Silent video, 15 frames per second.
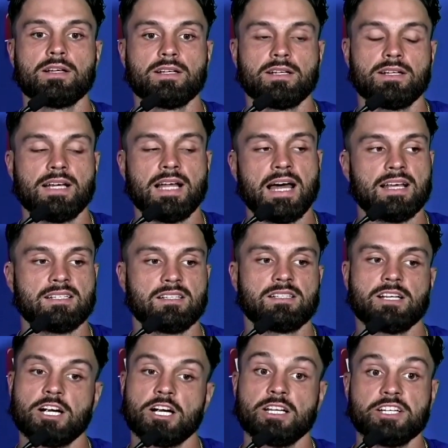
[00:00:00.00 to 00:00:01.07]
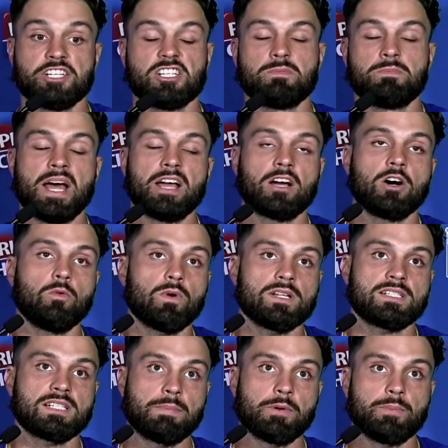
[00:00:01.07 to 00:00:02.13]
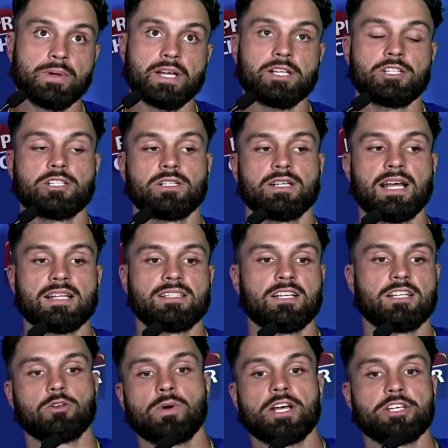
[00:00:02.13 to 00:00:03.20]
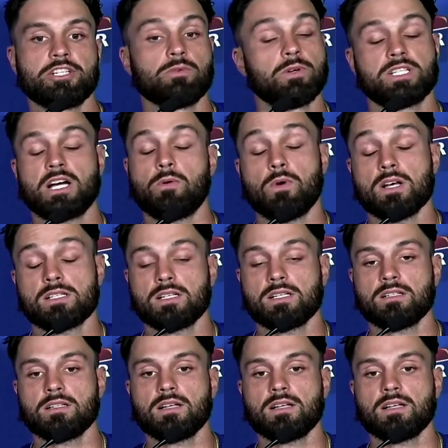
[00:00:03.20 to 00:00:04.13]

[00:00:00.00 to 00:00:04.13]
Not necessarily just bank on one type of pitch in that situation, which I wasn't.